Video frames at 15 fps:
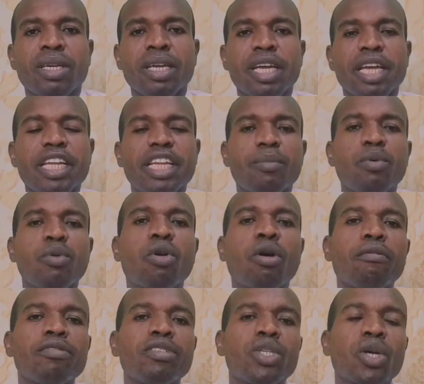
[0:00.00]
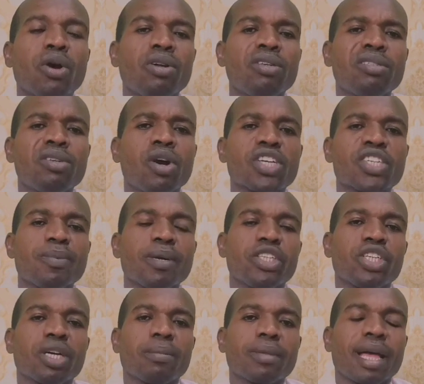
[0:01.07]
In the book of John, Gospel,
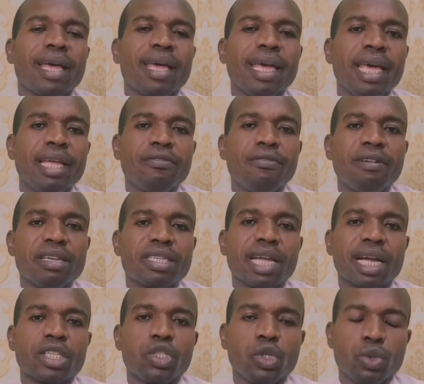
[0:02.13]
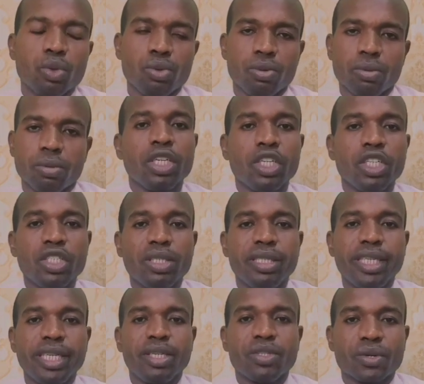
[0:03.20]
chapter 8, verse 32,
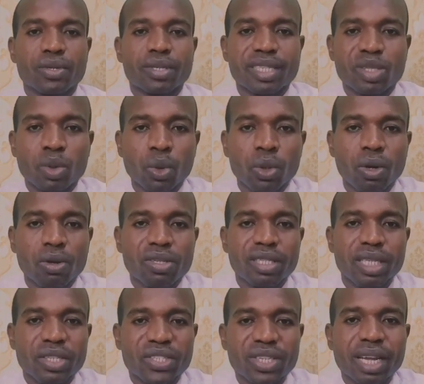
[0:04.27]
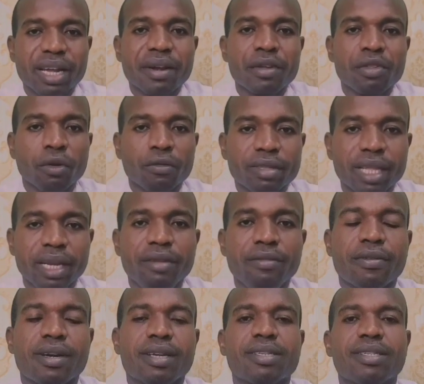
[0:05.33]
Jesus told us the secret of
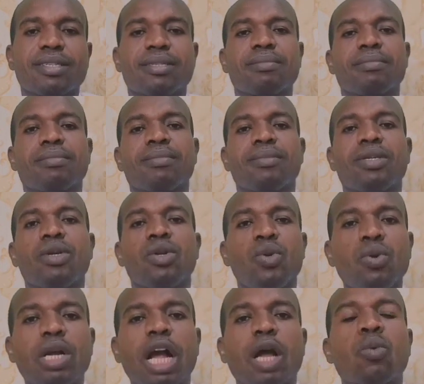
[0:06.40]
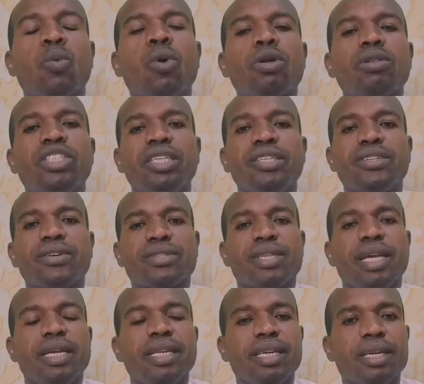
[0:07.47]
deliverance. Look at what Jesus
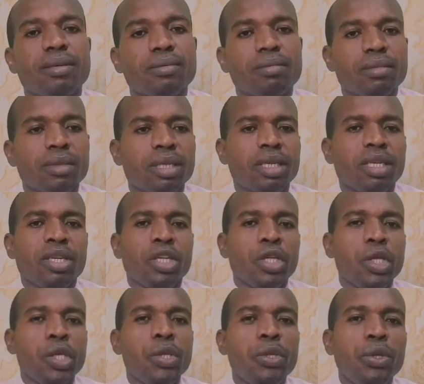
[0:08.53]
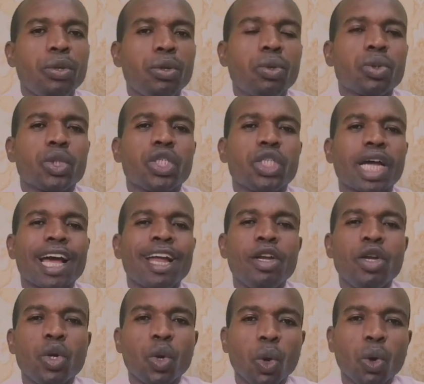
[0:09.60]
said there. You shall
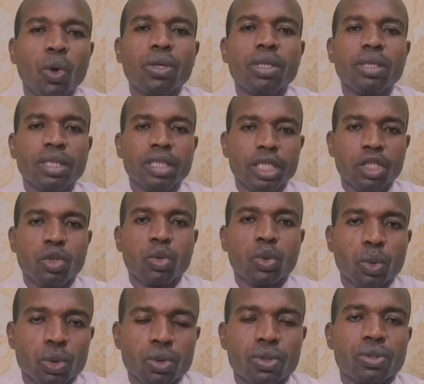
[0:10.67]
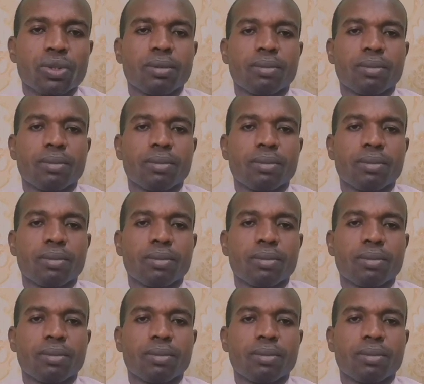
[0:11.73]
know the truth,